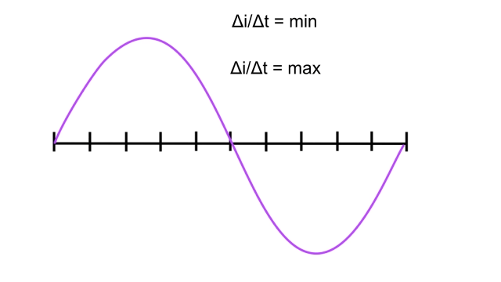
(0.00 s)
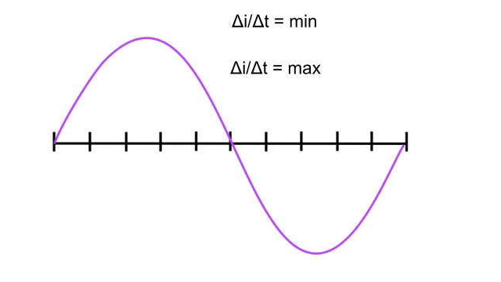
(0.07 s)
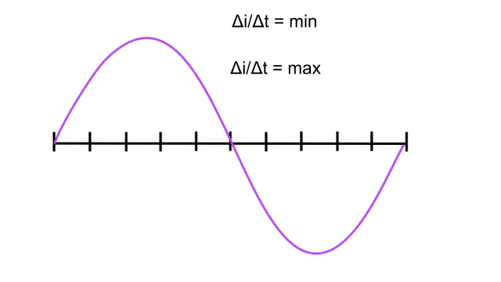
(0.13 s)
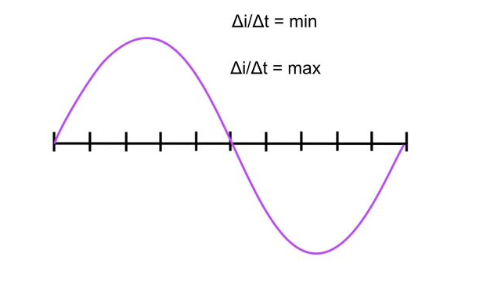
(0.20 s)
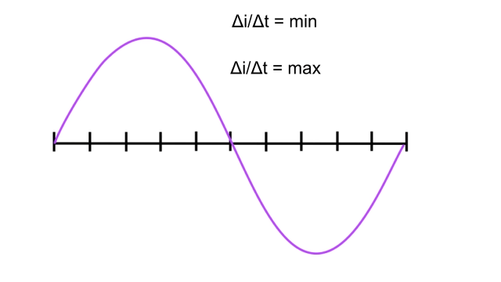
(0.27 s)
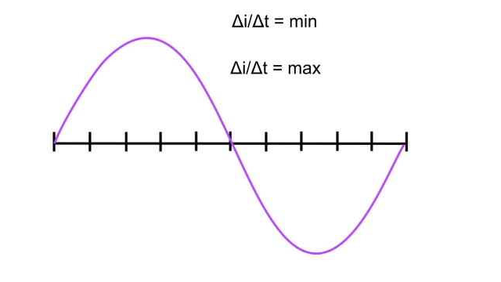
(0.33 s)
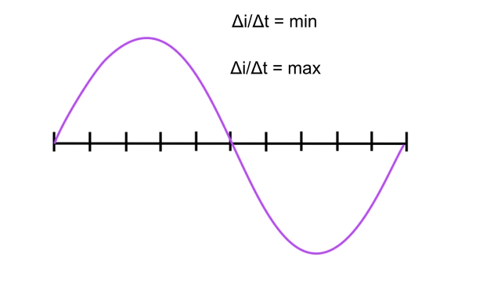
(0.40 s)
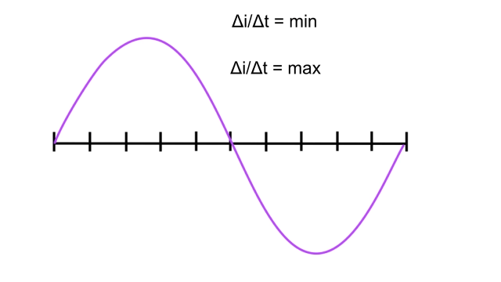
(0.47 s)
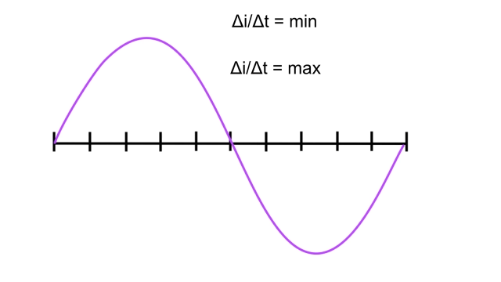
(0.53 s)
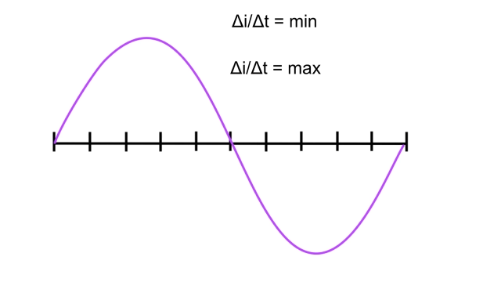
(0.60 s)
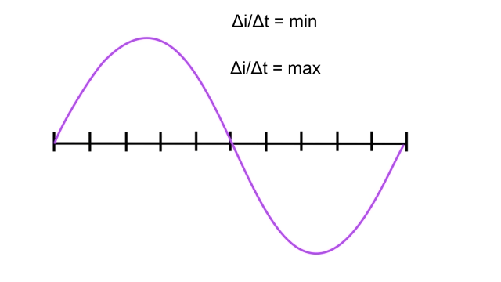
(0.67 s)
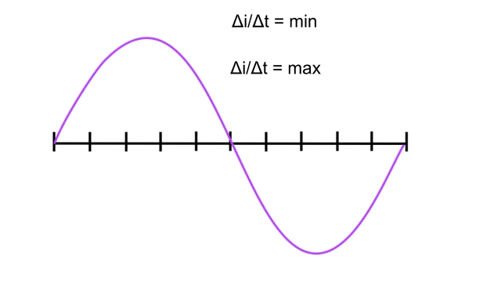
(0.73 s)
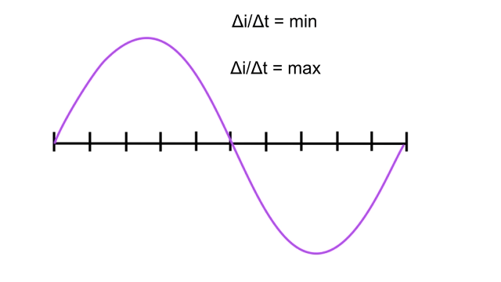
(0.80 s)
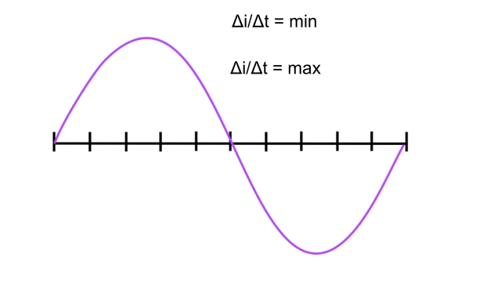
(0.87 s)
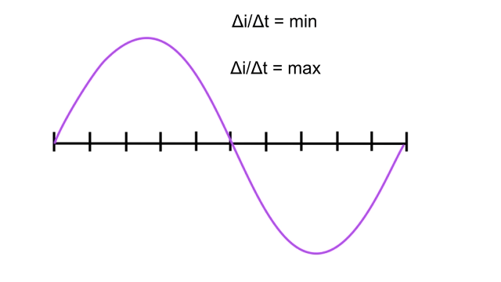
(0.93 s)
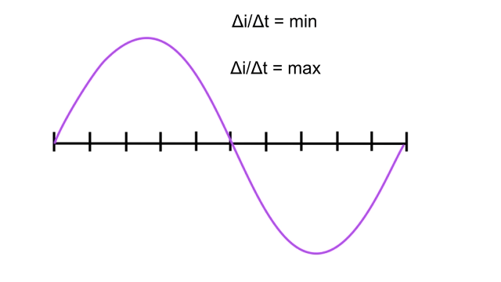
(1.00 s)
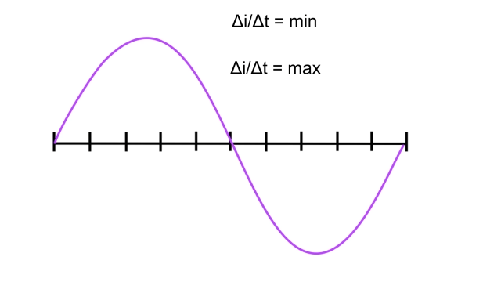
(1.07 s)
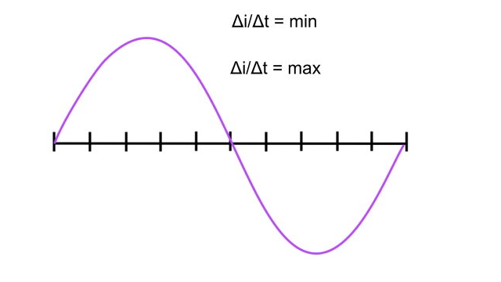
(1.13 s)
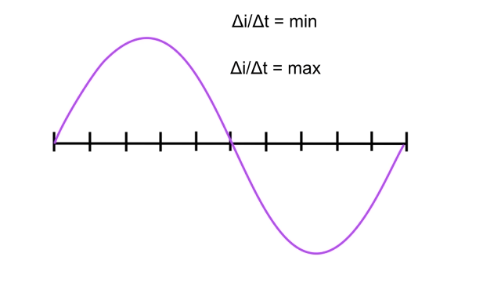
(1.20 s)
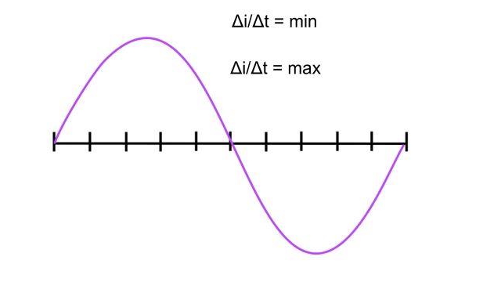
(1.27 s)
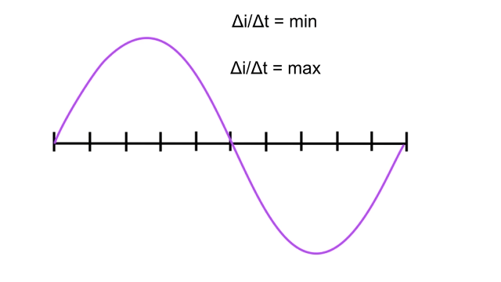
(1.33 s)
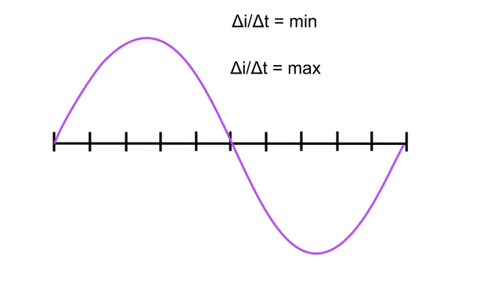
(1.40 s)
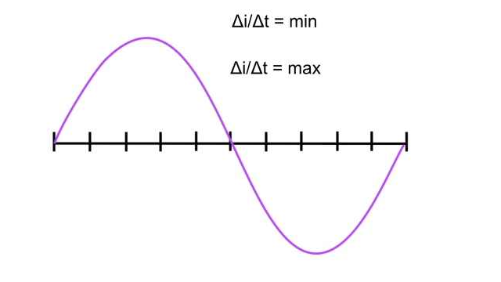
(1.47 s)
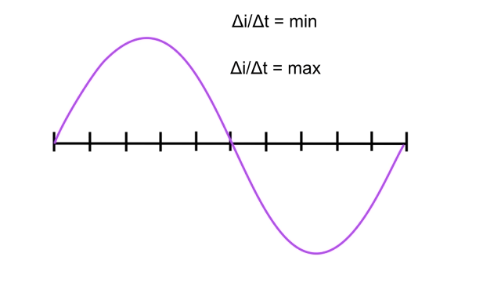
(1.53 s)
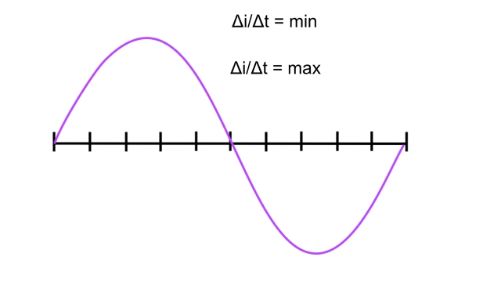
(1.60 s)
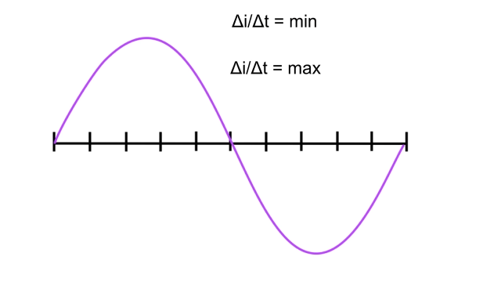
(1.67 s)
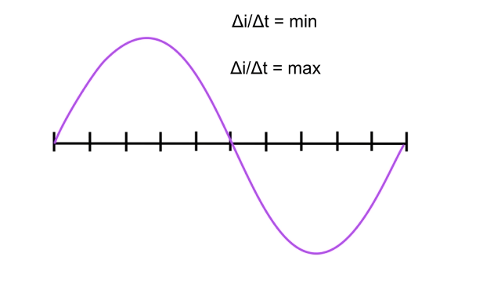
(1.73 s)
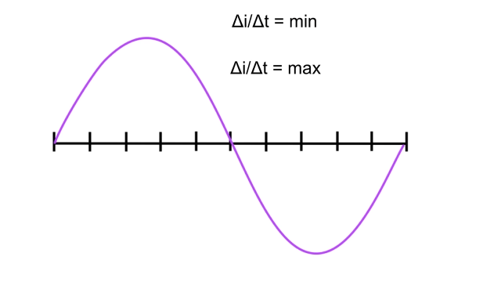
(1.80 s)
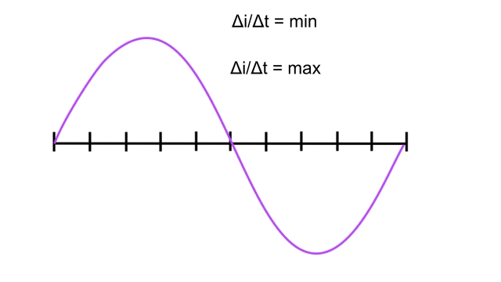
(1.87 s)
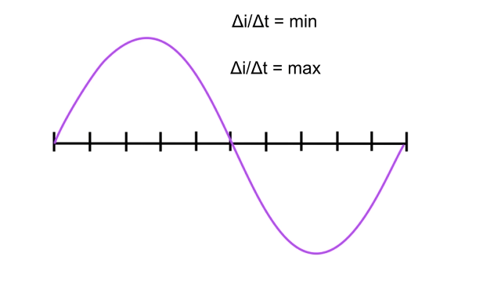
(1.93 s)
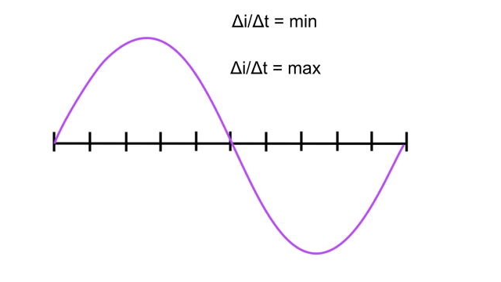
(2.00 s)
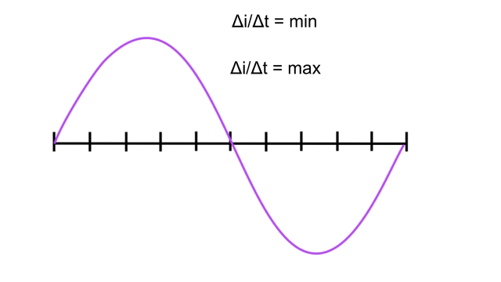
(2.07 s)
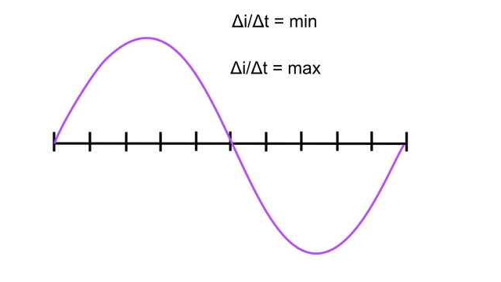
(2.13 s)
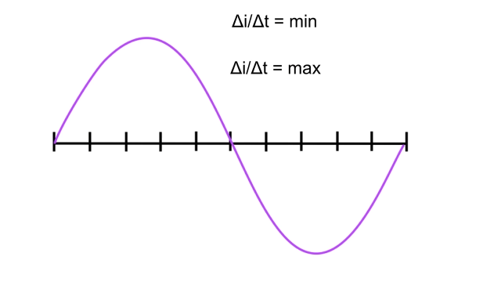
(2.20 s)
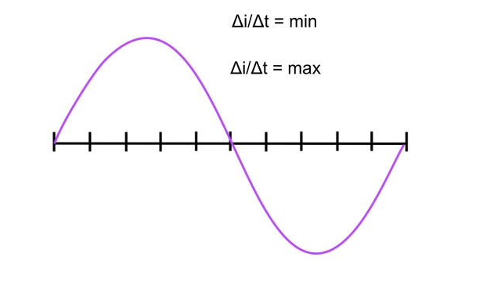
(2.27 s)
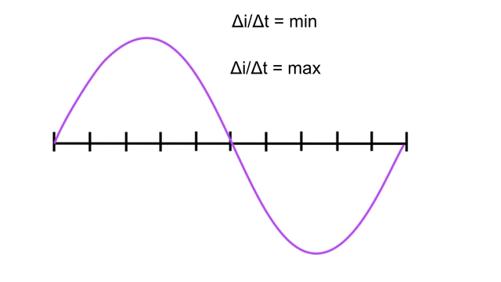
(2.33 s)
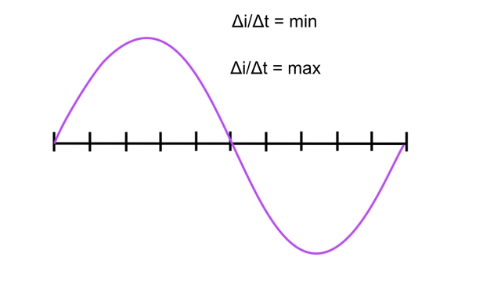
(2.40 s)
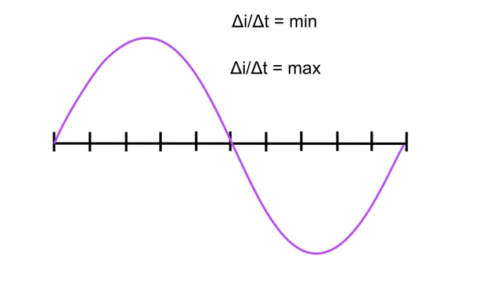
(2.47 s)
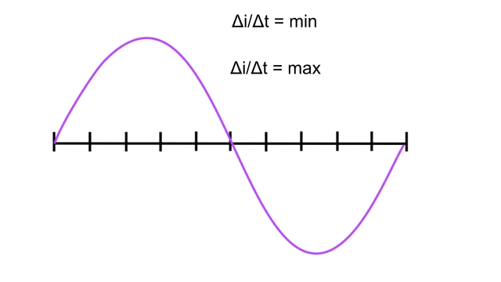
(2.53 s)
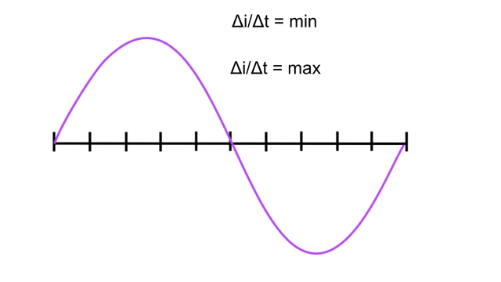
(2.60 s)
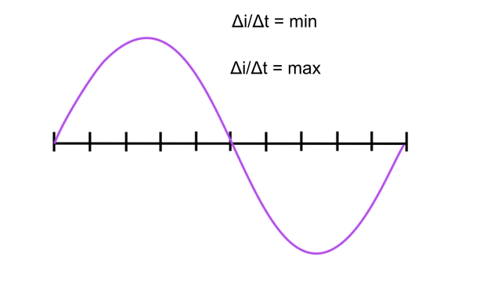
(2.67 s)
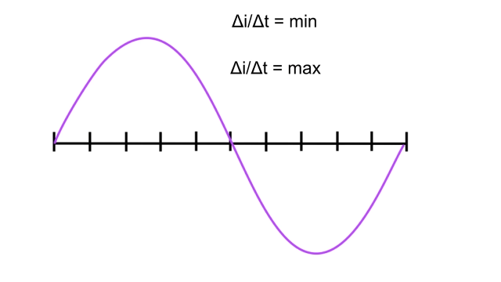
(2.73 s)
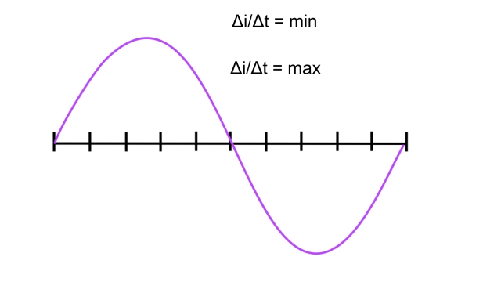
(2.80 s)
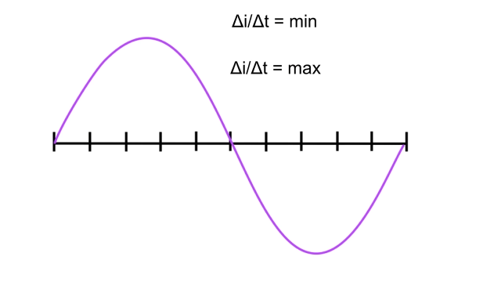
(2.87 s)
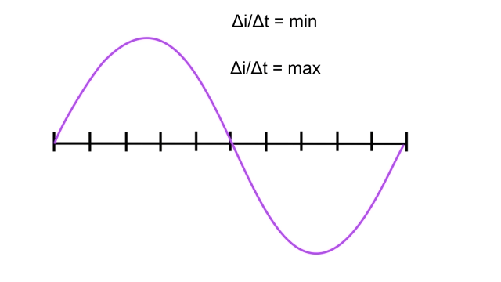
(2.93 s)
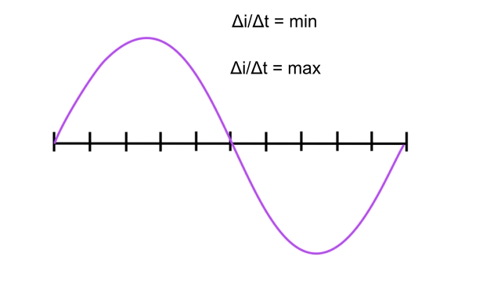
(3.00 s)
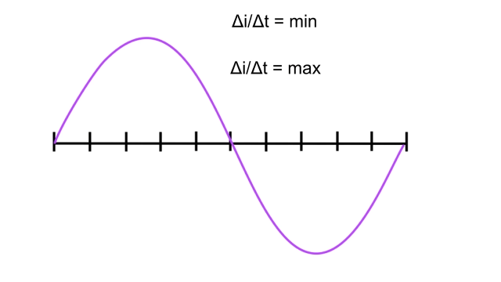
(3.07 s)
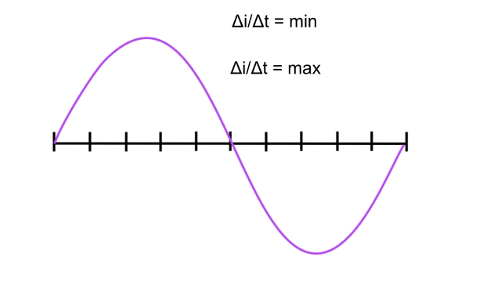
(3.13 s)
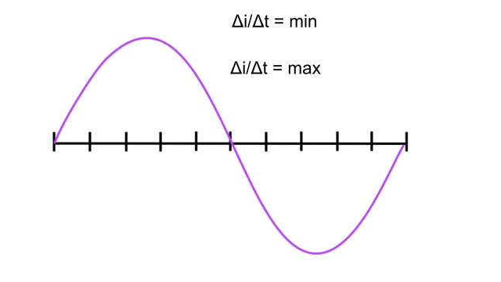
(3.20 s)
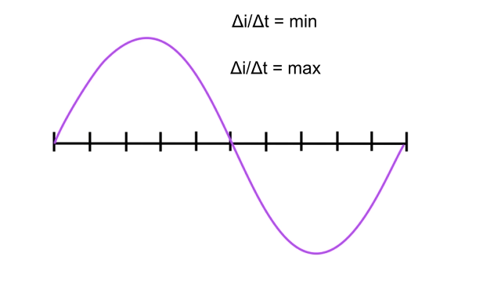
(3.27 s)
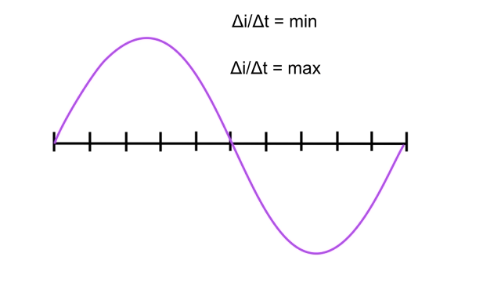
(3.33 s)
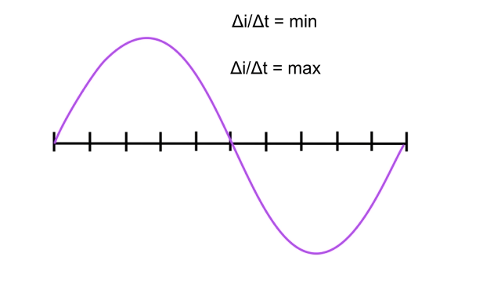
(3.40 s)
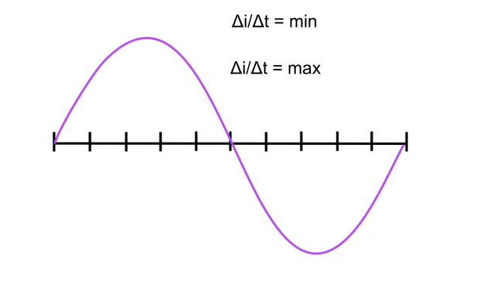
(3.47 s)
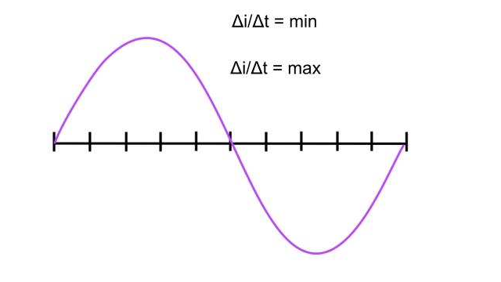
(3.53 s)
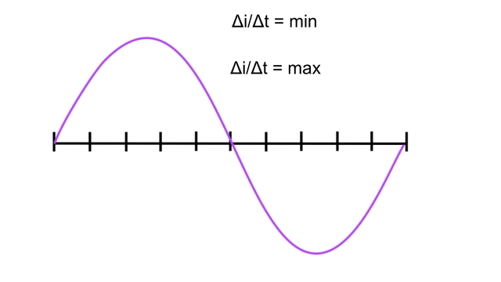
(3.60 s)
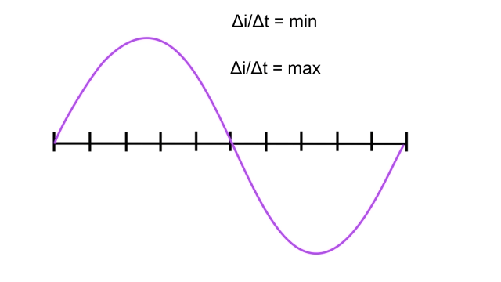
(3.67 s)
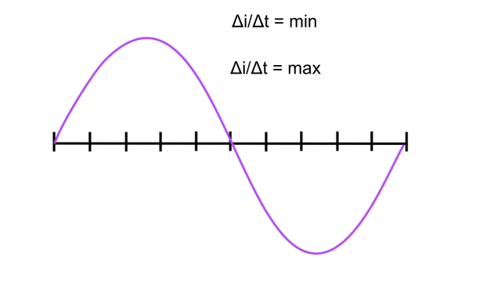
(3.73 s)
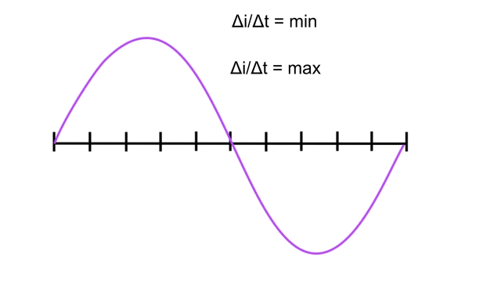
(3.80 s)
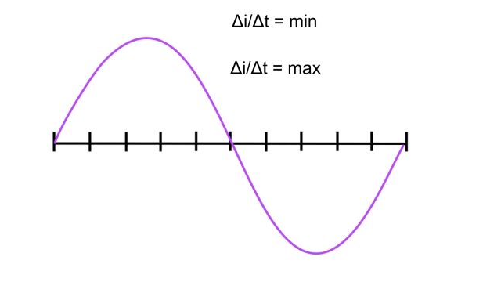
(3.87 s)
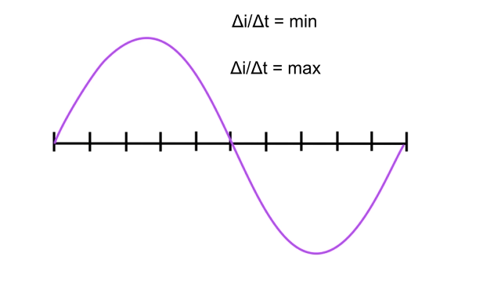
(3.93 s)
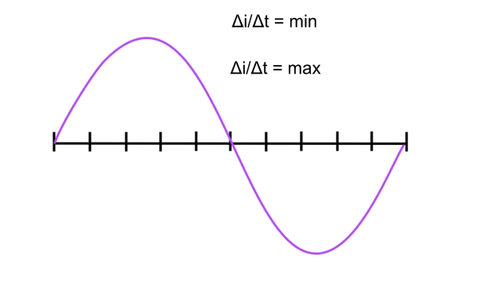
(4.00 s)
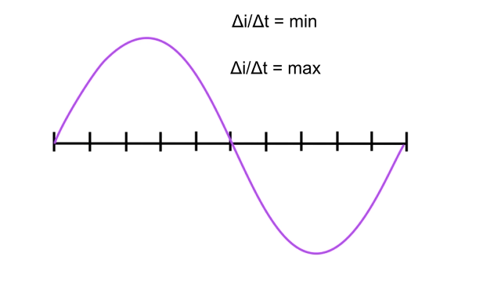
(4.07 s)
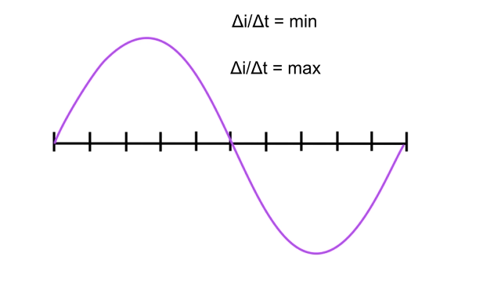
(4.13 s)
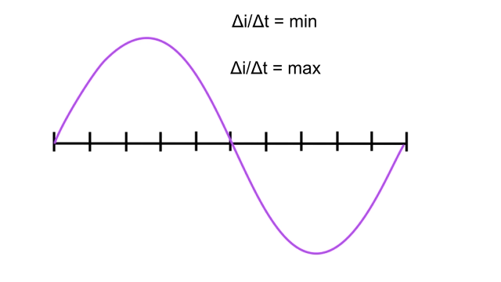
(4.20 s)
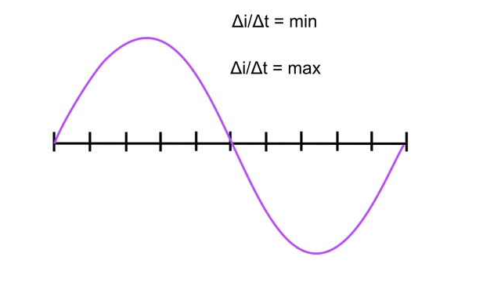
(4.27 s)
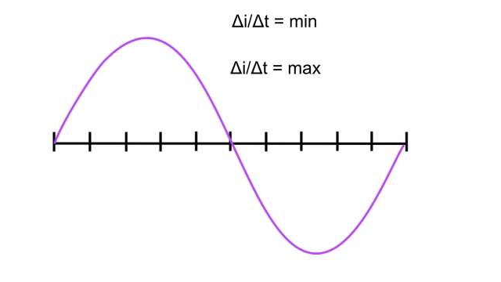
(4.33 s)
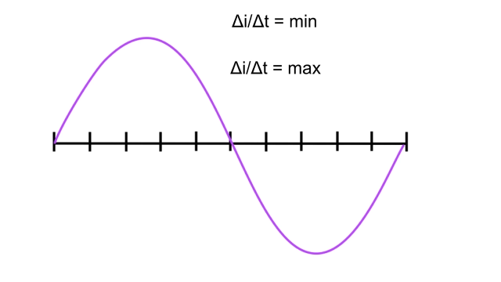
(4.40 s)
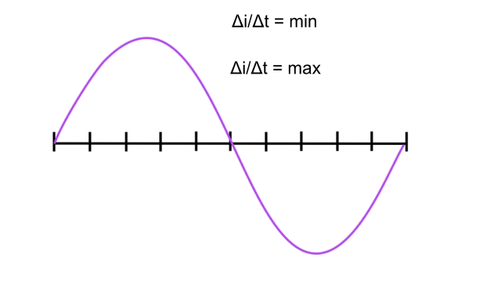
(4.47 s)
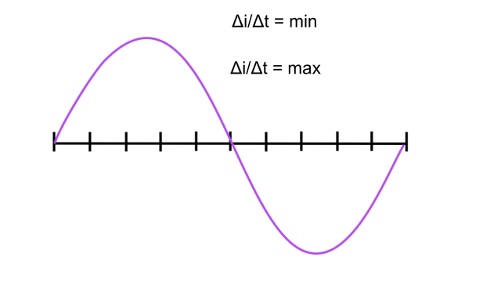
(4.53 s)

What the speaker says: [unreadable: no face in view]